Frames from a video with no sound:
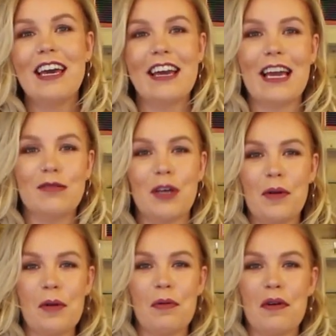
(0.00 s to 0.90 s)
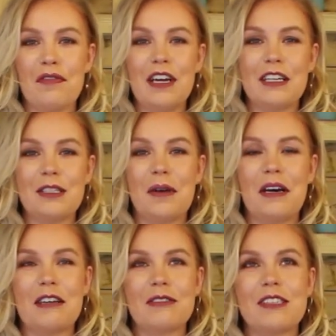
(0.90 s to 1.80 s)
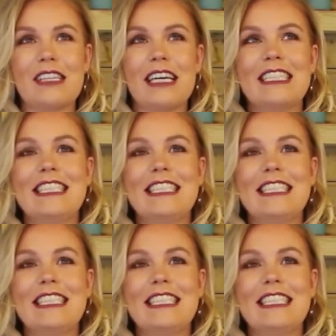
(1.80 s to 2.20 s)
it keeps coming up on my feed as well, and I was just like,